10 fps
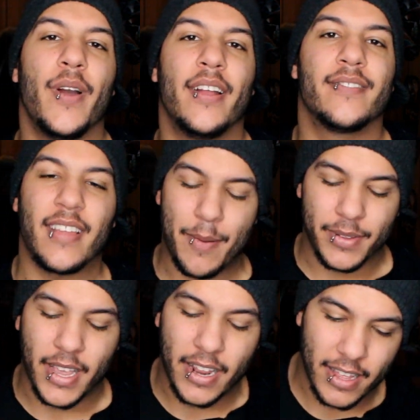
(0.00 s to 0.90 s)
and
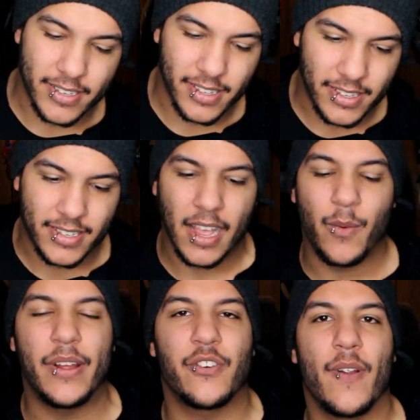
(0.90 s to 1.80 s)
simultaneously
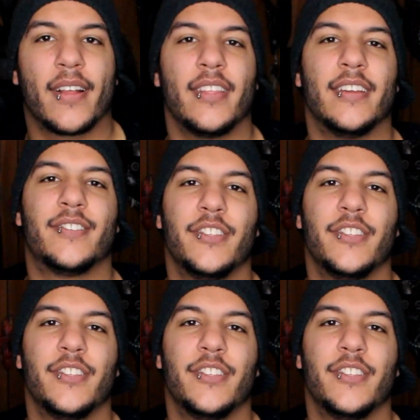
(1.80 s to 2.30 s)
segue directly into